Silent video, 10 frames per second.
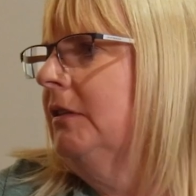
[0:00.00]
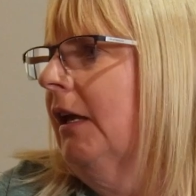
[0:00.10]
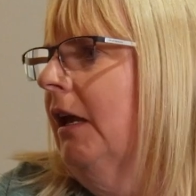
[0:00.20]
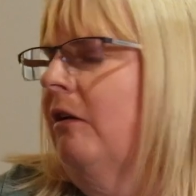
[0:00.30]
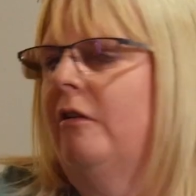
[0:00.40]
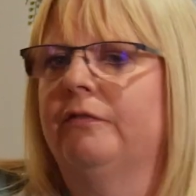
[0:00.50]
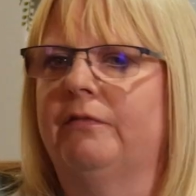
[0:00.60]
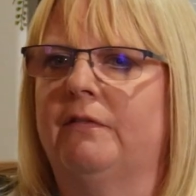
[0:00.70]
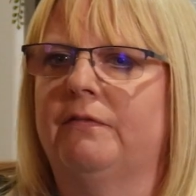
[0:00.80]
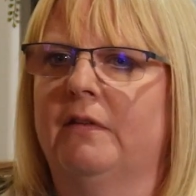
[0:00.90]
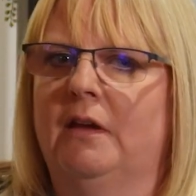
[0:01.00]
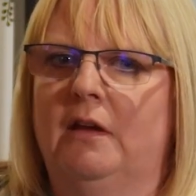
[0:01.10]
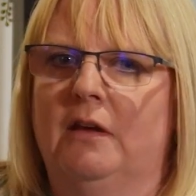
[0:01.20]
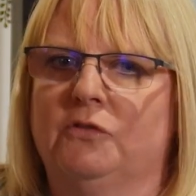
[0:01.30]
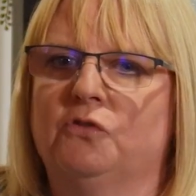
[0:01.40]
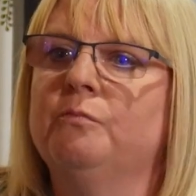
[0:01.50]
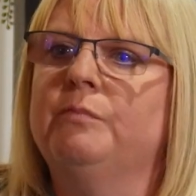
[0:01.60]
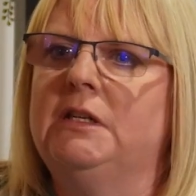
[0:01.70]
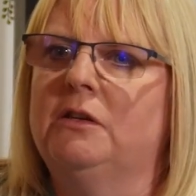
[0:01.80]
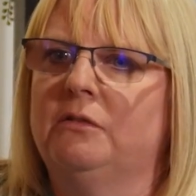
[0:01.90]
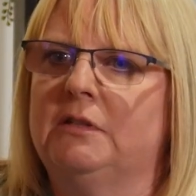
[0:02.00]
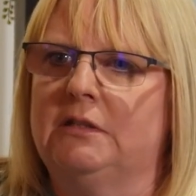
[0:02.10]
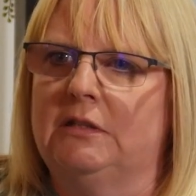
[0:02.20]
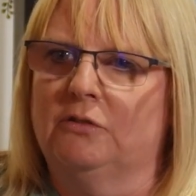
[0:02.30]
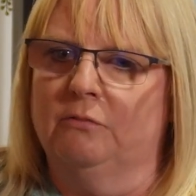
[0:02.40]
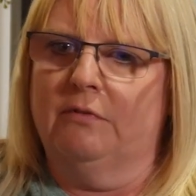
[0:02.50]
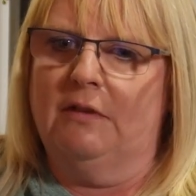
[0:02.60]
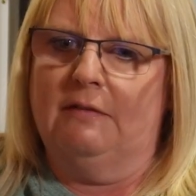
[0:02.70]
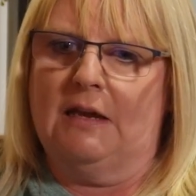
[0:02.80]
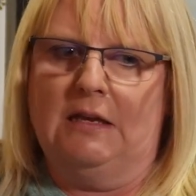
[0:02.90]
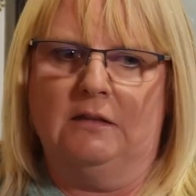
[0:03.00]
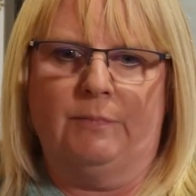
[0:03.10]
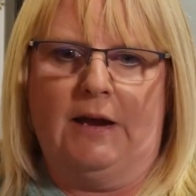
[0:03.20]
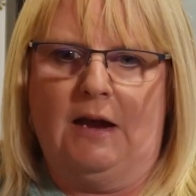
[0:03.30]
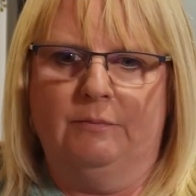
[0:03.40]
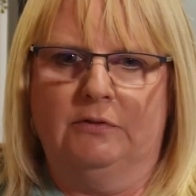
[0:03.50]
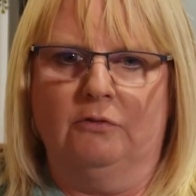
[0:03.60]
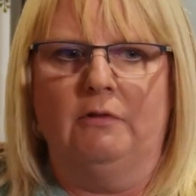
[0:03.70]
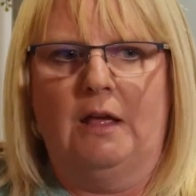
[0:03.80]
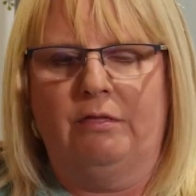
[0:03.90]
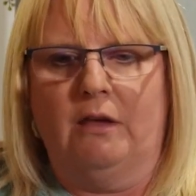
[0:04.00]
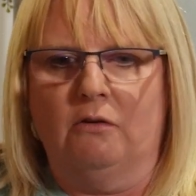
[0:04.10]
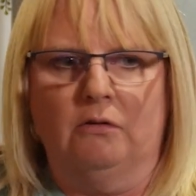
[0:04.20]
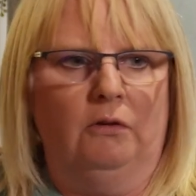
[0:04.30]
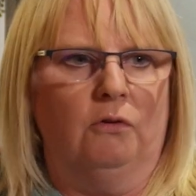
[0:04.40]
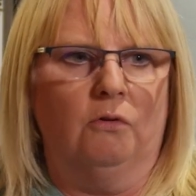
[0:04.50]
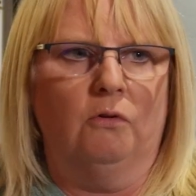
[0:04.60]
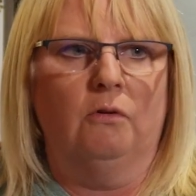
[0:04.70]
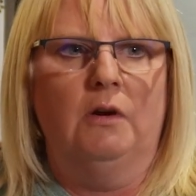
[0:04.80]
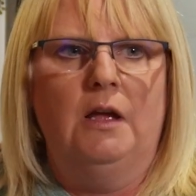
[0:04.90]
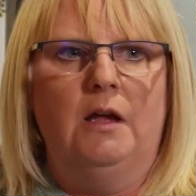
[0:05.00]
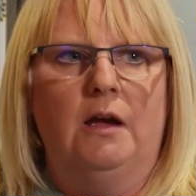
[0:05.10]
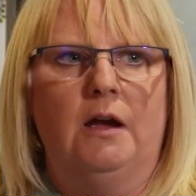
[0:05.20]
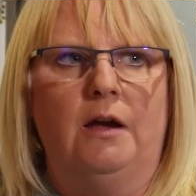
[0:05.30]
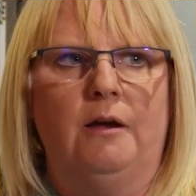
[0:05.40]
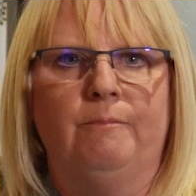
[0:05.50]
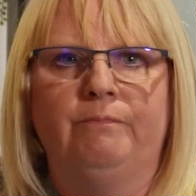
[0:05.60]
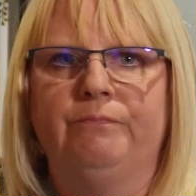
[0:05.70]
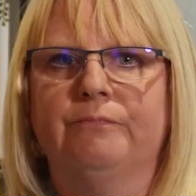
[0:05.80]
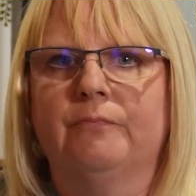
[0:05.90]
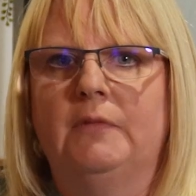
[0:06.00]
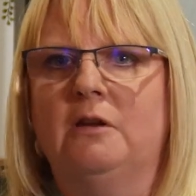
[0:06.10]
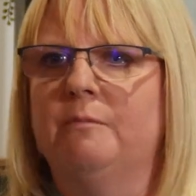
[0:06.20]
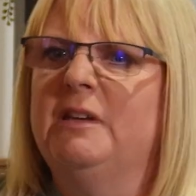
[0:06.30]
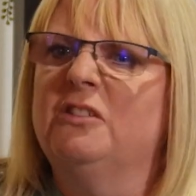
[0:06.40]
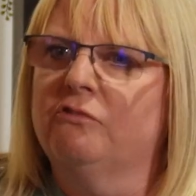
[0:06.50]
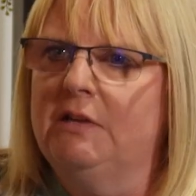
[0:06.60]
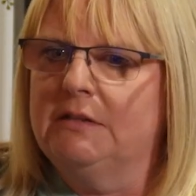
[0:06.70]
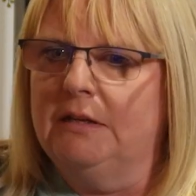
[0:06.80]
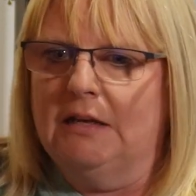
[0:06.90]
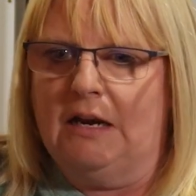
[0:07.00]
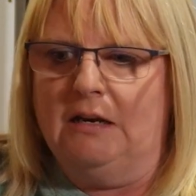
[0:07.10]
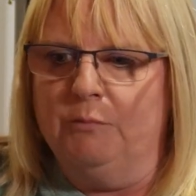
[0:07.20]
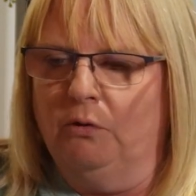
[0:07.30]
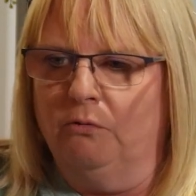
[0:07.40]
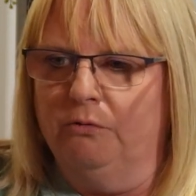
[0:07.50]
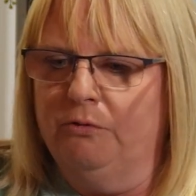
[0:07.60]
to kick off if somebody notices something that is perhaps unethical or mistreating an animal or